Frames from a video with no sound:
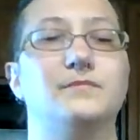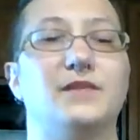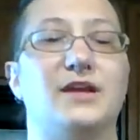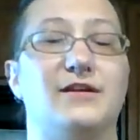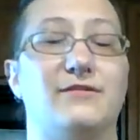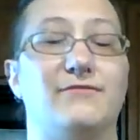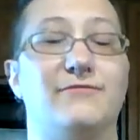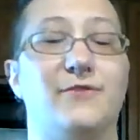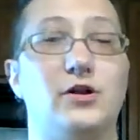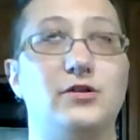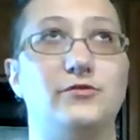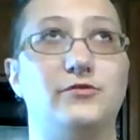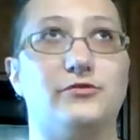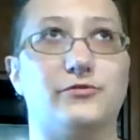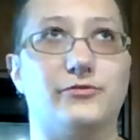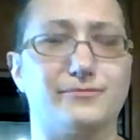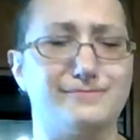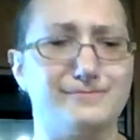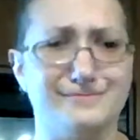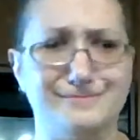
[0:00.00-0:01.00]
It
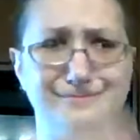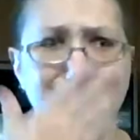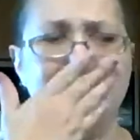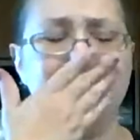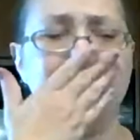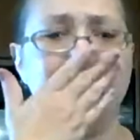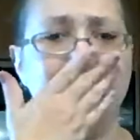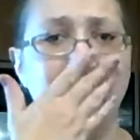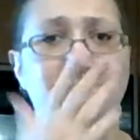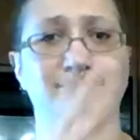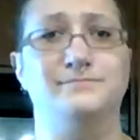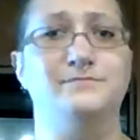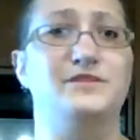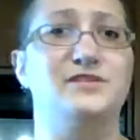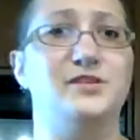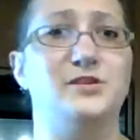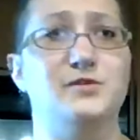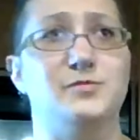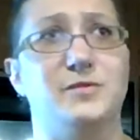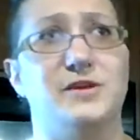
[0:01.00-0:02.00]
follows,
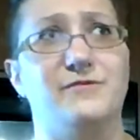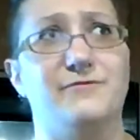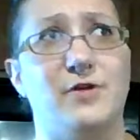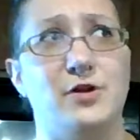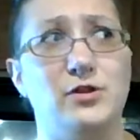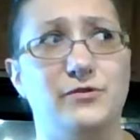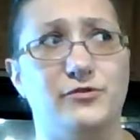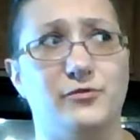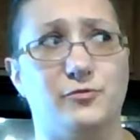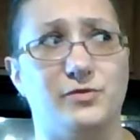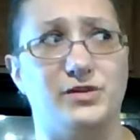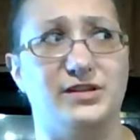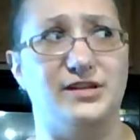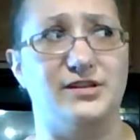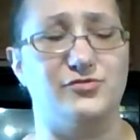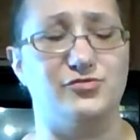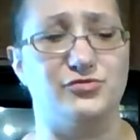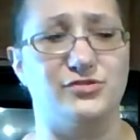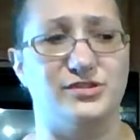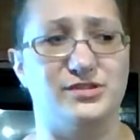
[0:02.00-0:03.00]
excuse me, it follows a really
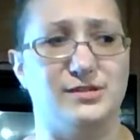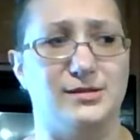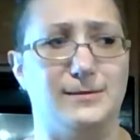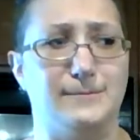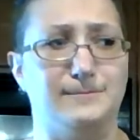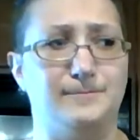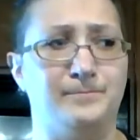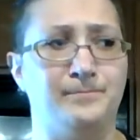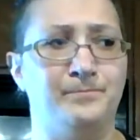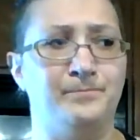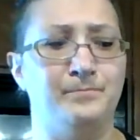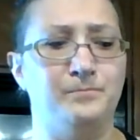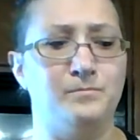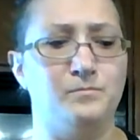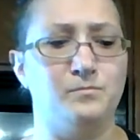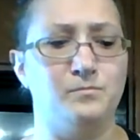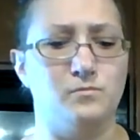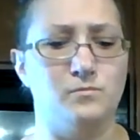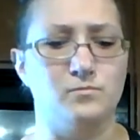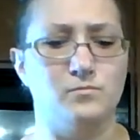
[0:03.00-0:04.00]
interesting
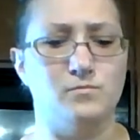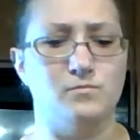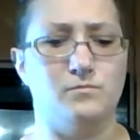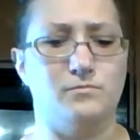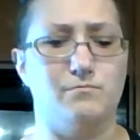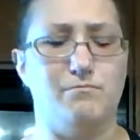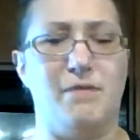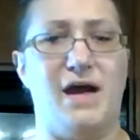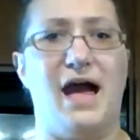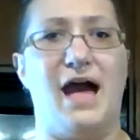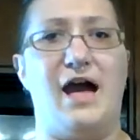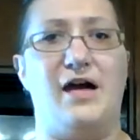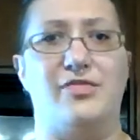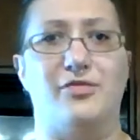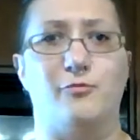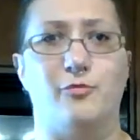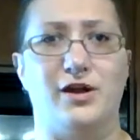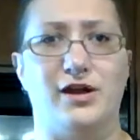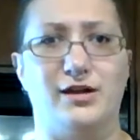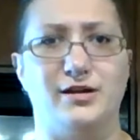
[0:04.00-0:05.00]

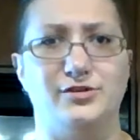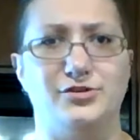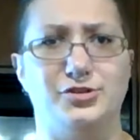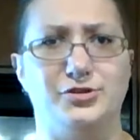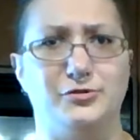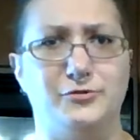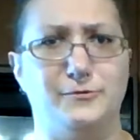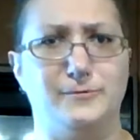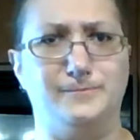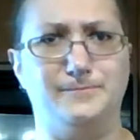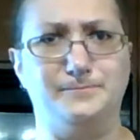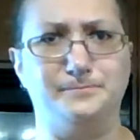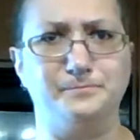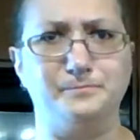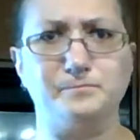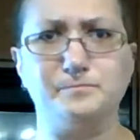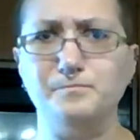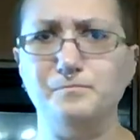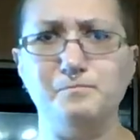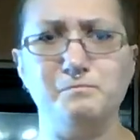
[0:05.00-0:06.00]
pathway too
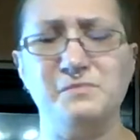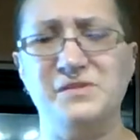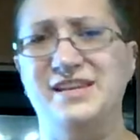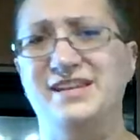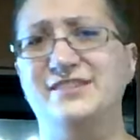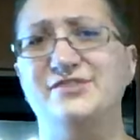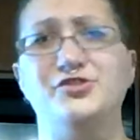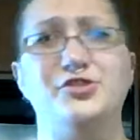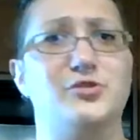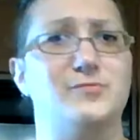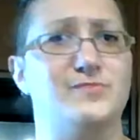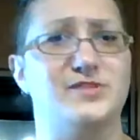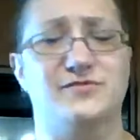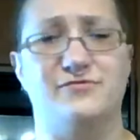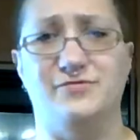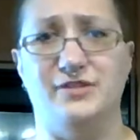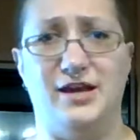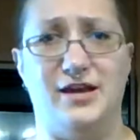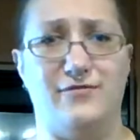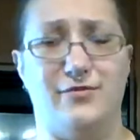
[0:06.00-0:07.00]
in terms of
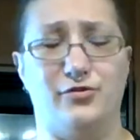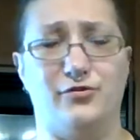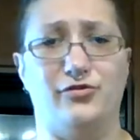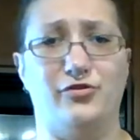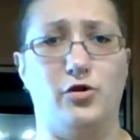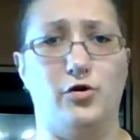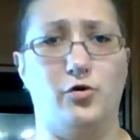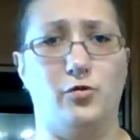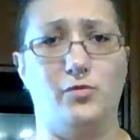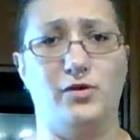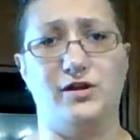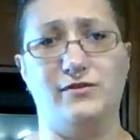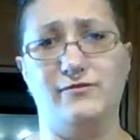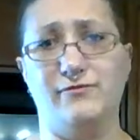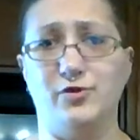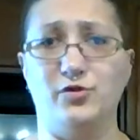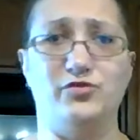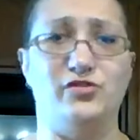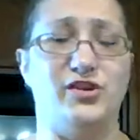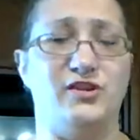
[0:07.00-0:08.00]
flavor. So when it
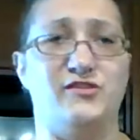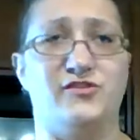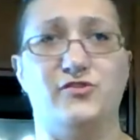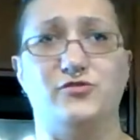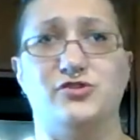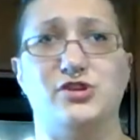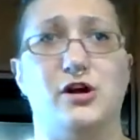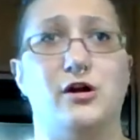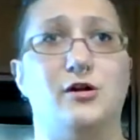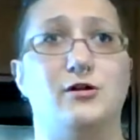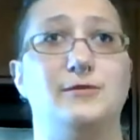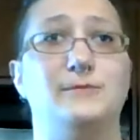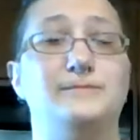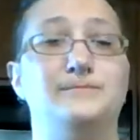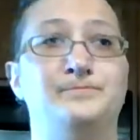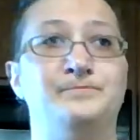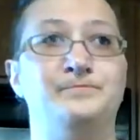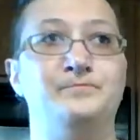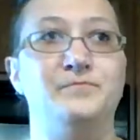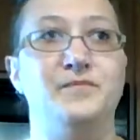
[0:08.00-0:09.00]
first hits your tongue,
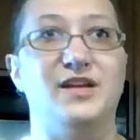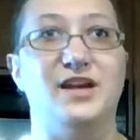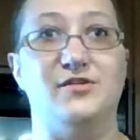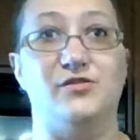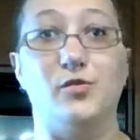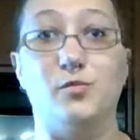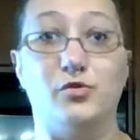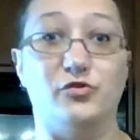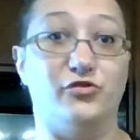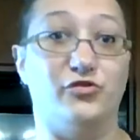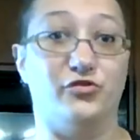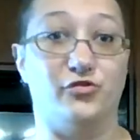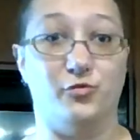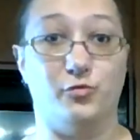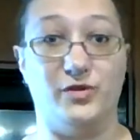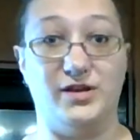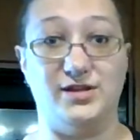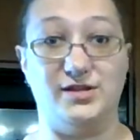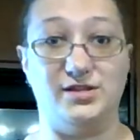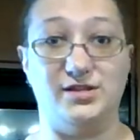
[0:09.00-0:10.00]
it's almost
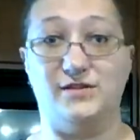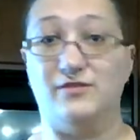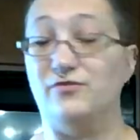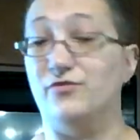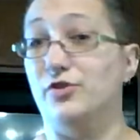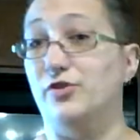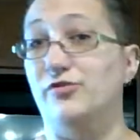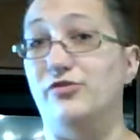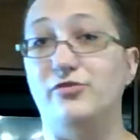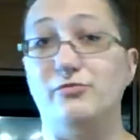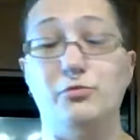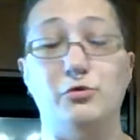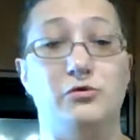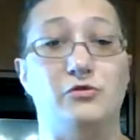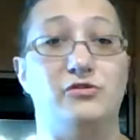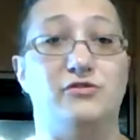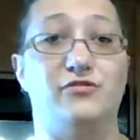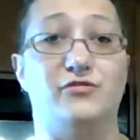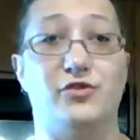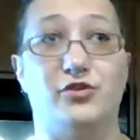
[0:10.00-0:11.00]
sweet. It's very
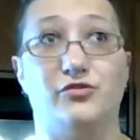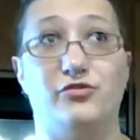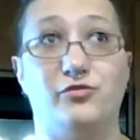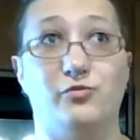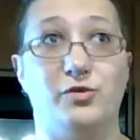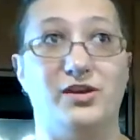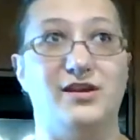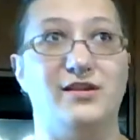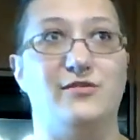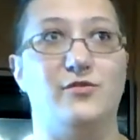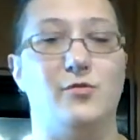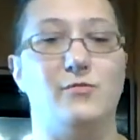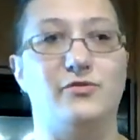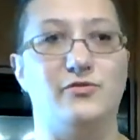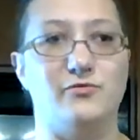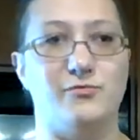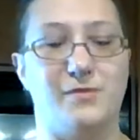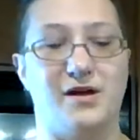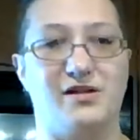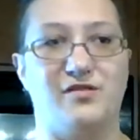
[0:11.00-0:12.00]
smooth. It's very sweet. It
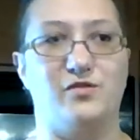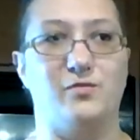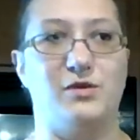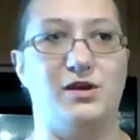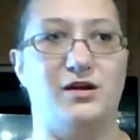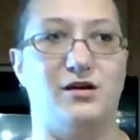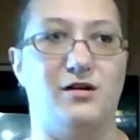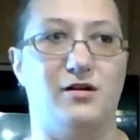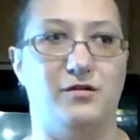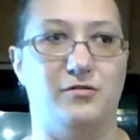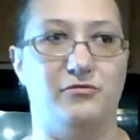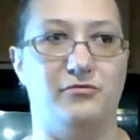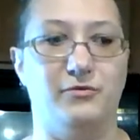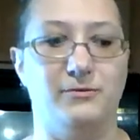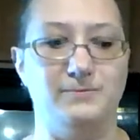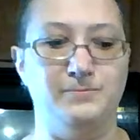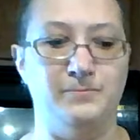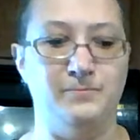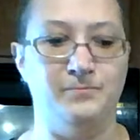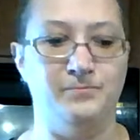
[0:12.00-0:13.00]
almost reminds me of
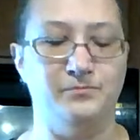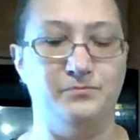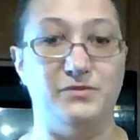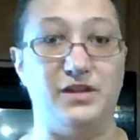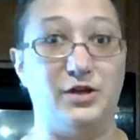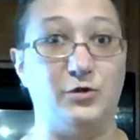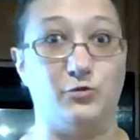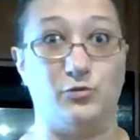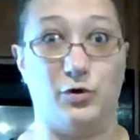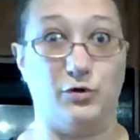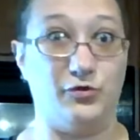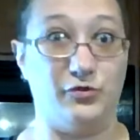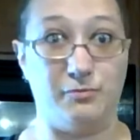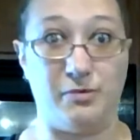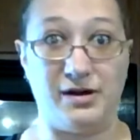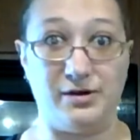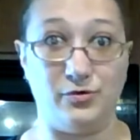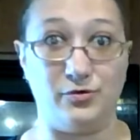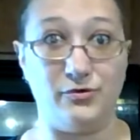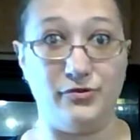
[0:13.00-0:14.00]
like rose
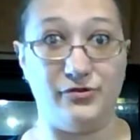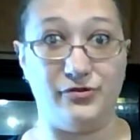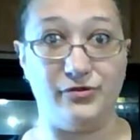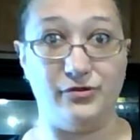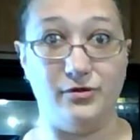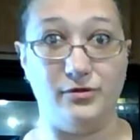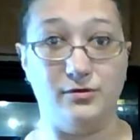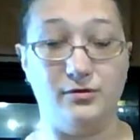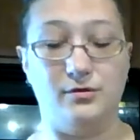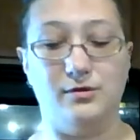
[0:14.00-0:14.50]
petals.